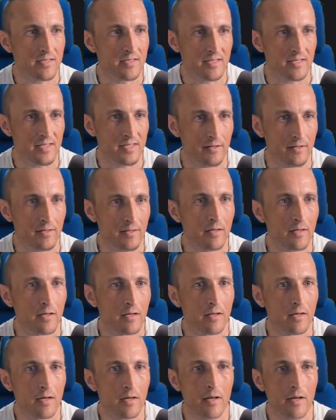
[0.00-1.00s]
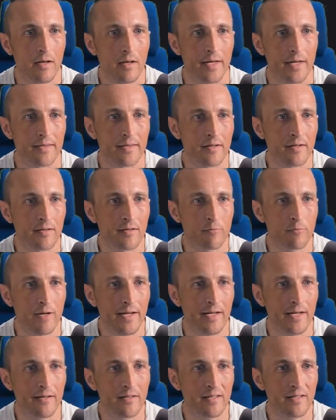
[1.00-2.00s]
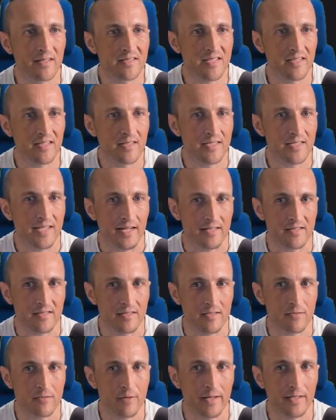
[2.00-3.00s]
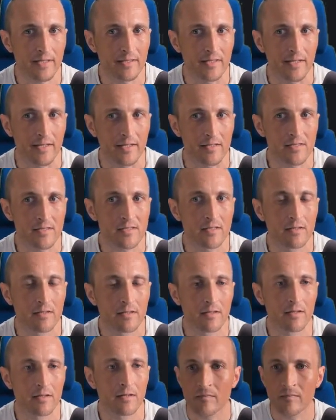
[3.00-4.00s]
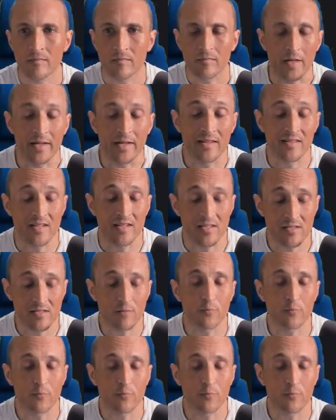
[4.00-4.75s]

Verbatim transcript: etc. And then on the right here, you can see the text that it's recognized. And it does a